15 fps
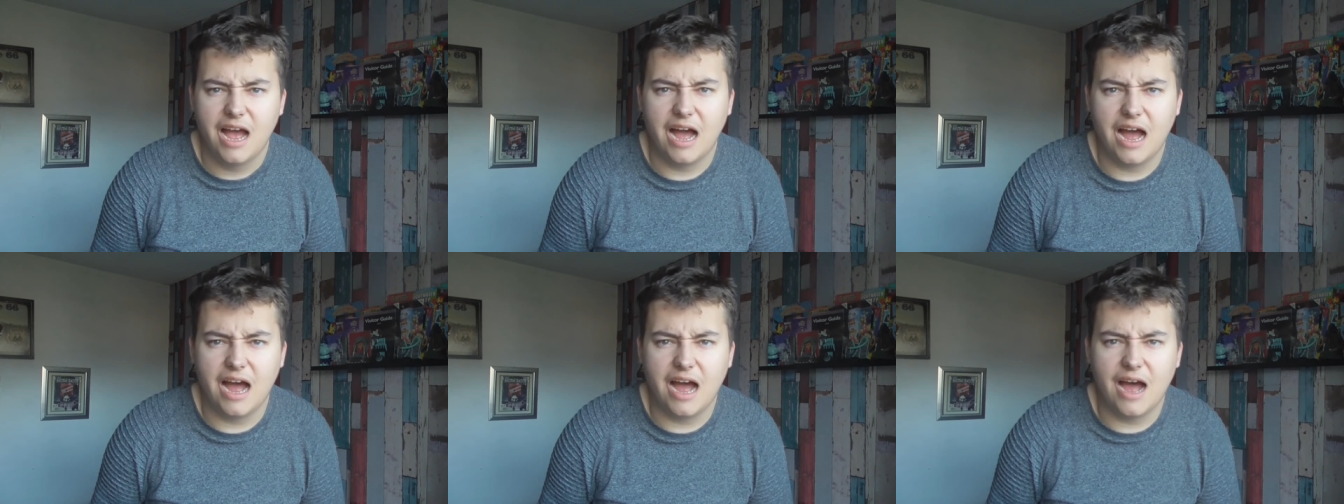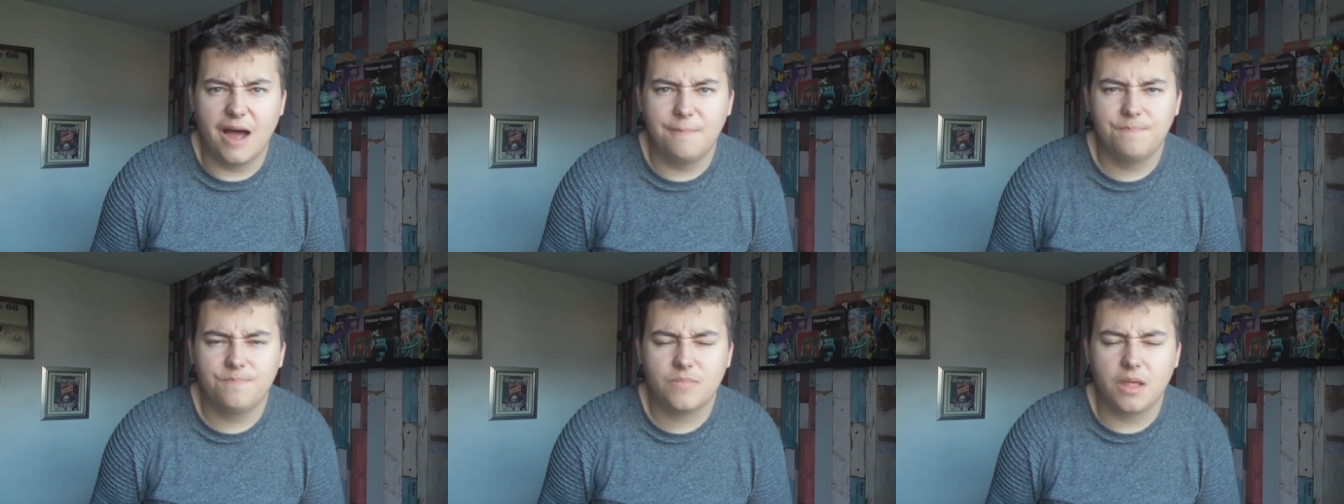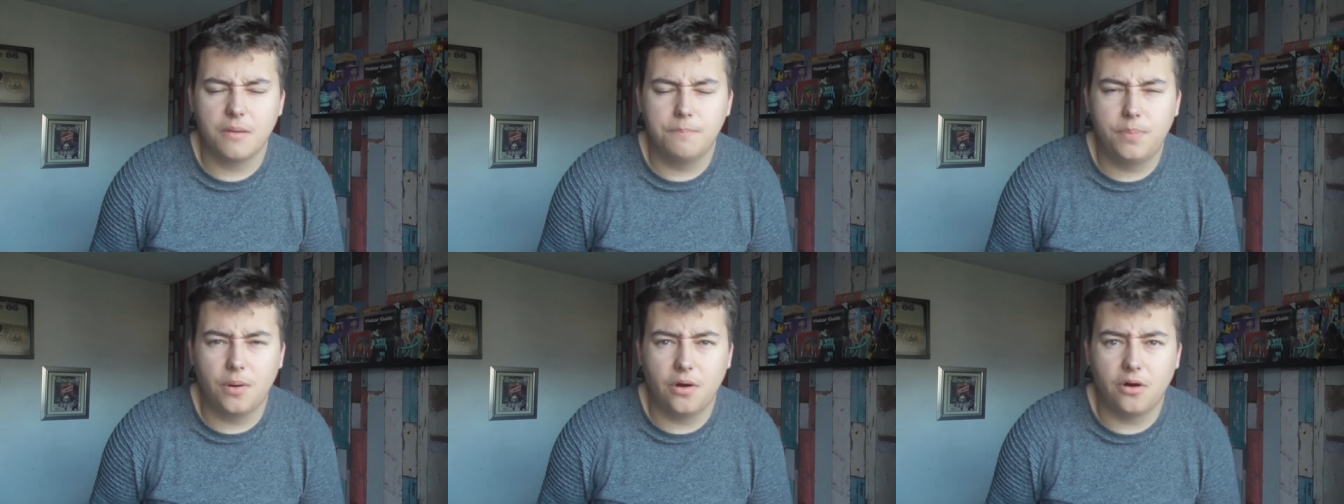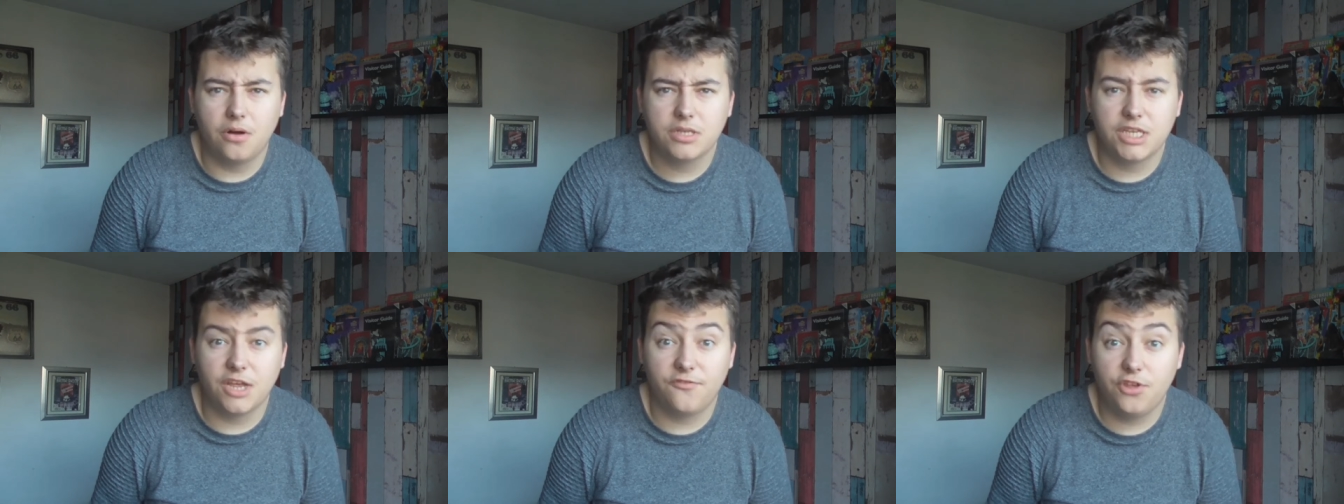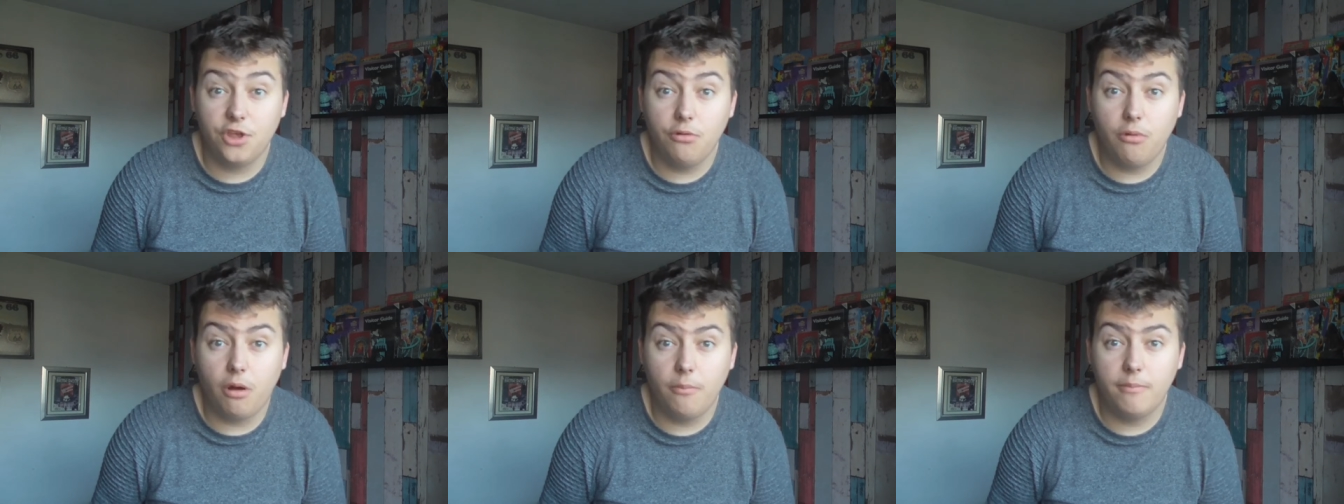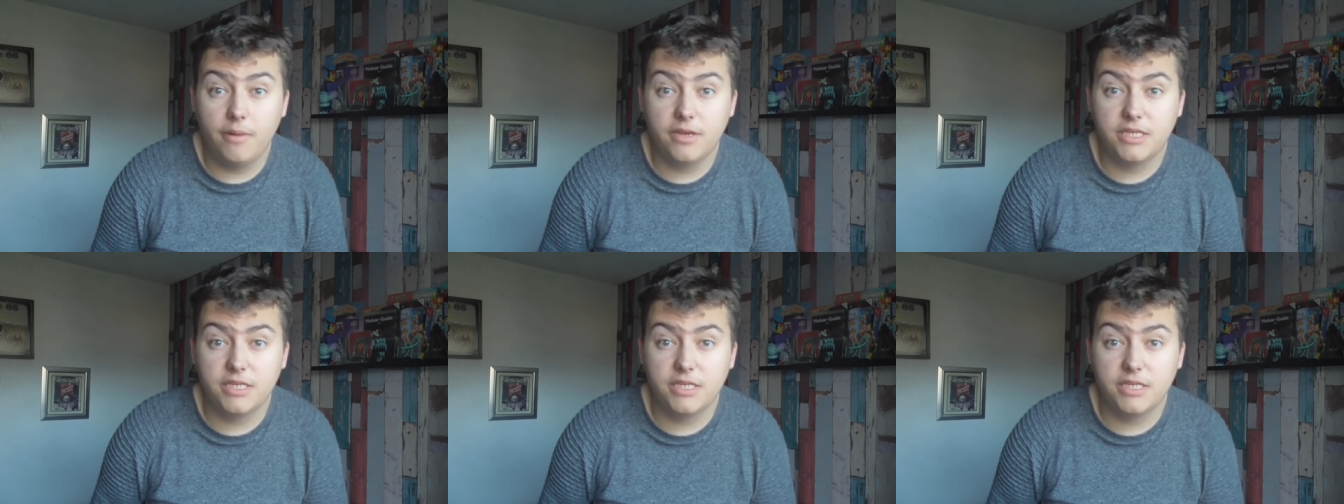Um, but if you want